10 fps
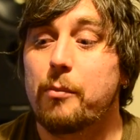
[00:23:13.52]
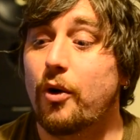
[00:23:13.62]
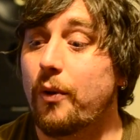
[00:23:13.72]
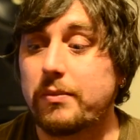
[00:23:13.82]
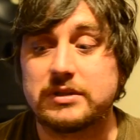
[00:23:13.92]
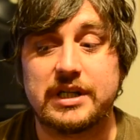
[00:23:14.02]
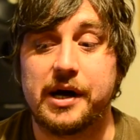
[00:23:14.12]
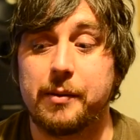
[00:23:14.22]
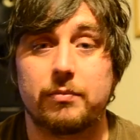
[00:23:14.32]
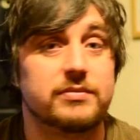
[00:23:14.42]
But
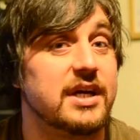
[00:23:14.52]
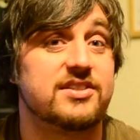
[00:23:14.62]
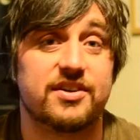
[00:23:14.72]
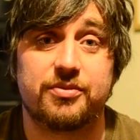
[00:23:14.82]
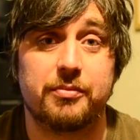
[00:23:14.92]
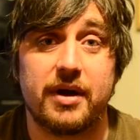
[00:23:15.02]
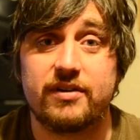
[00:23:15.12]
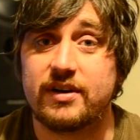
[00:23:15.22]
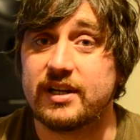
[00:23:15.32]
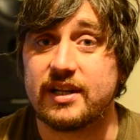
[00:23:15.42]
that's it from me,
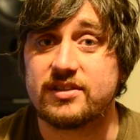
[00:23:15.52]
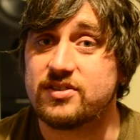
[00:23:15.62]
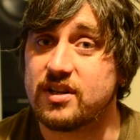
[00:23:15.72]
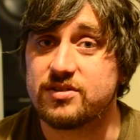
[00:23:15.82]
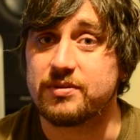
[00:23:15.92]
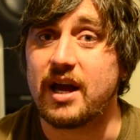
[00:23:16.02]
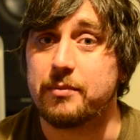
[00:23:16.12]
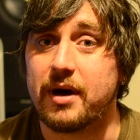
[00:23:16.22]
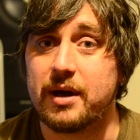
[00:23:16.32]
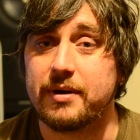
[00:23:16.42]
really. That's kind
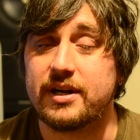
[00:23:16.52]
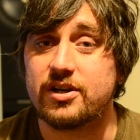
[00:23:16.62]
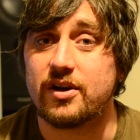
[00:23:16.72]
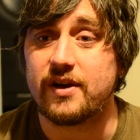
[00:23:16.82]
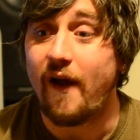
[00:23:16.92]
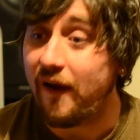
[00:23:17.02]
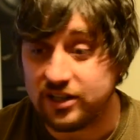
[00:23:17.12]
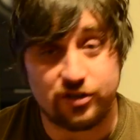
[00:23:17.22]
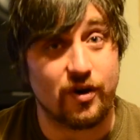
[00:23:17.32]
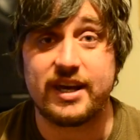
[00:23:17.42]
of my opinion on it. A
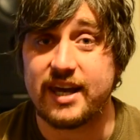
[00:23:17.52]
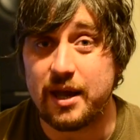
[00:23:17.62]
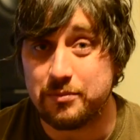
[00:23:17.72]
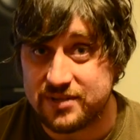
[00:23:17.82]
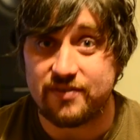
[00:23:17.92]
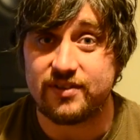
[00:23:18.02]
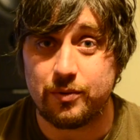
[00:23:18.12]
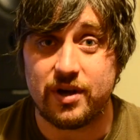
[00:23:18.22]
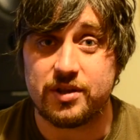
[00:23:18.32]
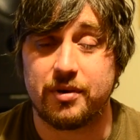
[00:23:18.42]
great game, definitely
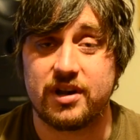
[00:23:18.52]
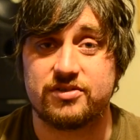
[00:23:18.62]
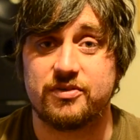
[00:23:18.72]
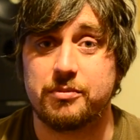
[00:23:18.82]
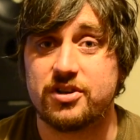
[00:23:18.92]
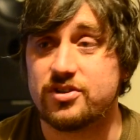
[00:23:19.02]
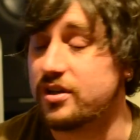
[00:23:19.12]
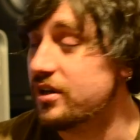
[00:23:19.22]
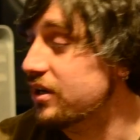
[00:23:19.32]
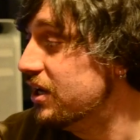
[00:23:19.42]
worth the price of
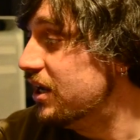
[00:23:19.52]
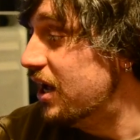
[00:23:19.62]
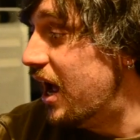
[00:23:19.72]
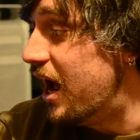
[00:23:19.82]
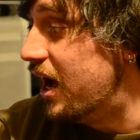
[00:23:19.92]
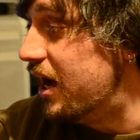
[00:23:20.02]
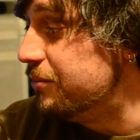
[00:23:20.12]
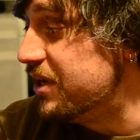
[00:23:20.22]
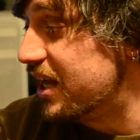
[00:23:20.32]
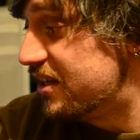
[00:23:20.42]
admission.
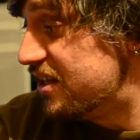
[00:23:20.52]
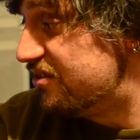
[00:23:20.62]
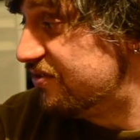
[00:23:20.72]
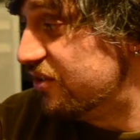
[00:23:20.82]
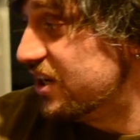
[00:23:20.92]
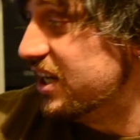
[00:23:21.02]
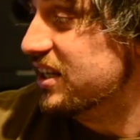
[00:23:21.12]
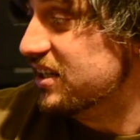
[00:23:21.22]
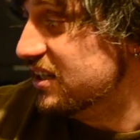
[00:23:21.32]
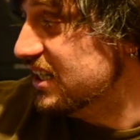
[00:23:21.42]
You get this funky
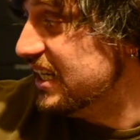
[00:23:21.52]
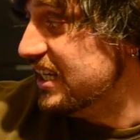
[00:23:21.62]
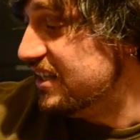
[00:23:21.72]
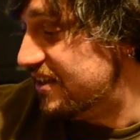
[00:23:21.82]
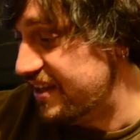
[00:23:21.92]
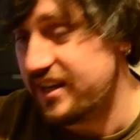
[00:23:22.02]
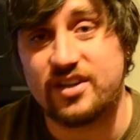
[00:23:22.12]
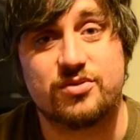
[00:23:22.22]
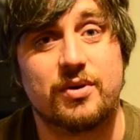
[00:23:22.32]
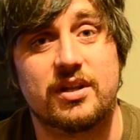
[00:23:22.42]
little lead thing
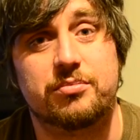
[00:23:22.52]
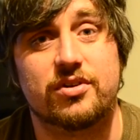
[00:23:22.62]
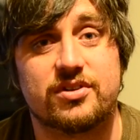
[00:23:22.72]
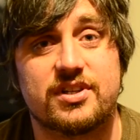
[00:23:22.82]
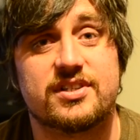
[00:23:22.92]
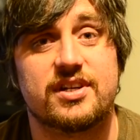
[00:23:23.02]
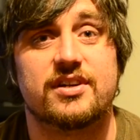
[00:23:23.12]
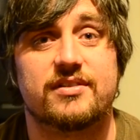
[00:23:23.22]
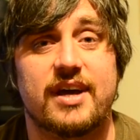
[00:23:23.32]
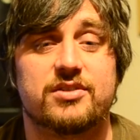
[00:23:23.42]
as well that plugs into
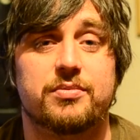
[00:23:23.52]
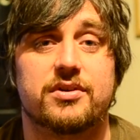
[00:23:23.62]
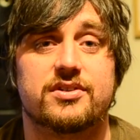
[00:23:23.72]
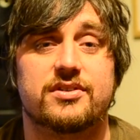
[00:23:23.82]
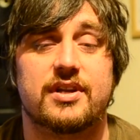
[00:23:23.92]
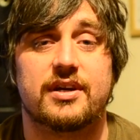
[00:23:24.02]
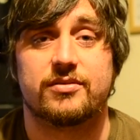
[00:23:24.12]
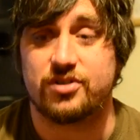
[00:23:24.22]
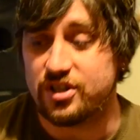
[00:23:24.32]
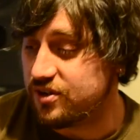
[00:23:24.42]
your Xbox and that,
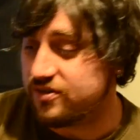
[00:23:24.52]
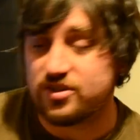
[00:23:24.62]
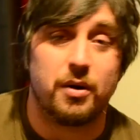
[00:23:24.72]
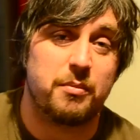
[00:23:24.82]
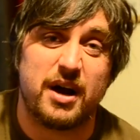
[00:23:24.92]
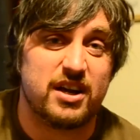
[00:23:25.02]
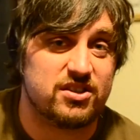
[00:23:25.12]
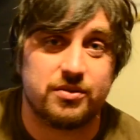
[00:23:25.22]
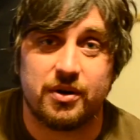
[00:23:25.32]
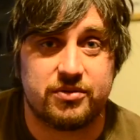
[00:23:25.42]
so you don't have to go and buy a
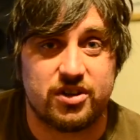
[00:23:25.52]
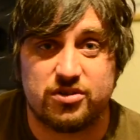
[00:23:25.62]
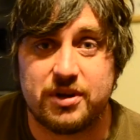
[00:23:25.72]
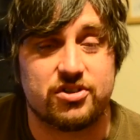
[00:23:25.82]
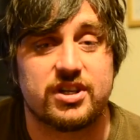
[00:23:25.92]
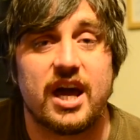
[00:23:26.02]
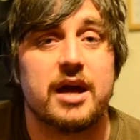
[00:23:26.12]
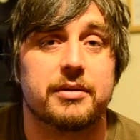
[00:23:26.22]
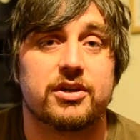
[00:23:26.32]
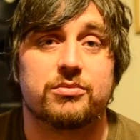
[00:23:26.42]
special
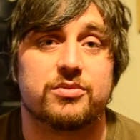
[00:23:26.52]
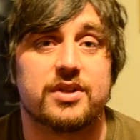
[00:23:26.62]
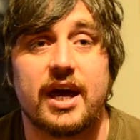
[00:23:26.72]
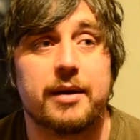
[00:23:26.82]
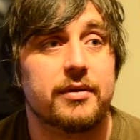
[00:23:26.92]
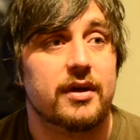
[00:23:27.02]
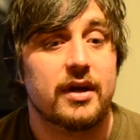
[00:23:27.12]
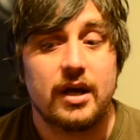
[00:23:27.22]
cable that comes with the game.